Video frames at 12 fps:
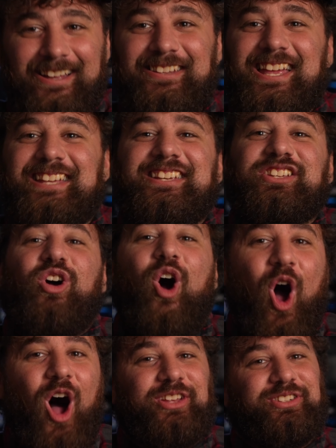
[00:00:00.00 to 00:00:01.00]
This is
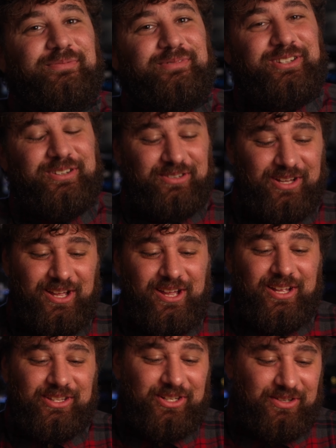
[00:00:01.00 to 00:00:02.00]
awesome, dude.
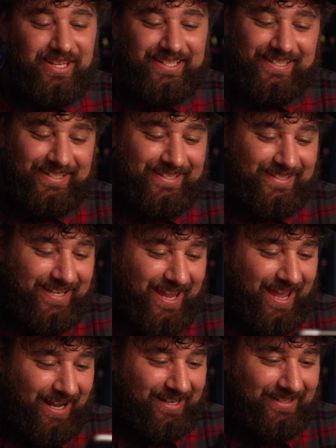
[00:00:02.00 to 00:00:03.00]
Dude, this is
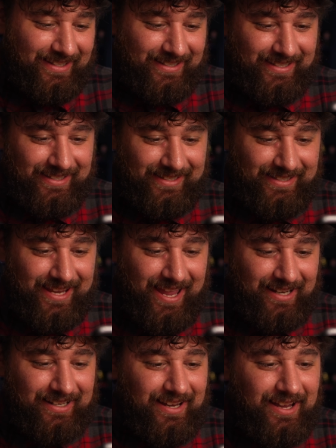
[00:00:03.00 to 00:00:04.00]
sick. This is
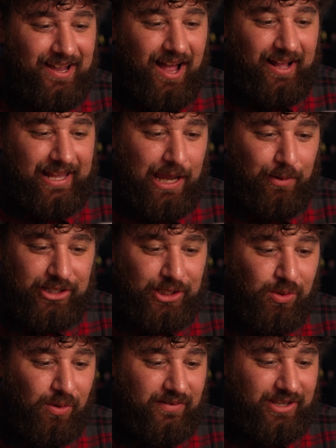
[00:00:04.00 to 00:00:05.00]
sick. I can't wait to
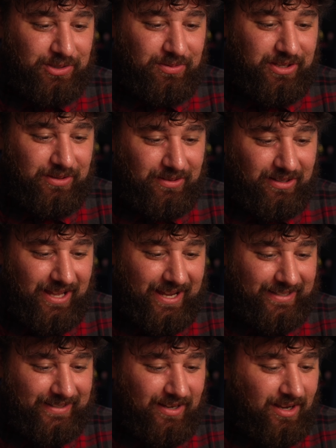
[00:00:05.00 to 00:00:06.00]
go over this with you in
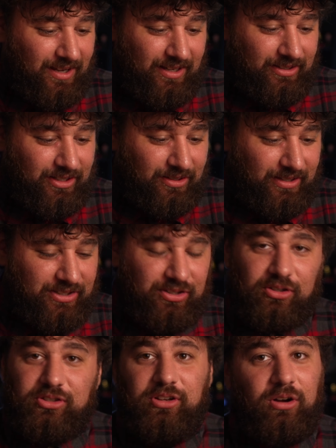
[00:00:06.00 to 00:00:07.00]
class. Dude, this
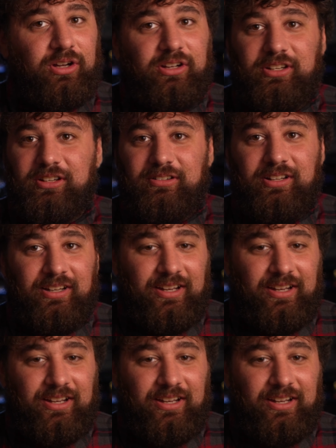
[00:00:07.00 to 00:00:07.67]
looks so good, dude.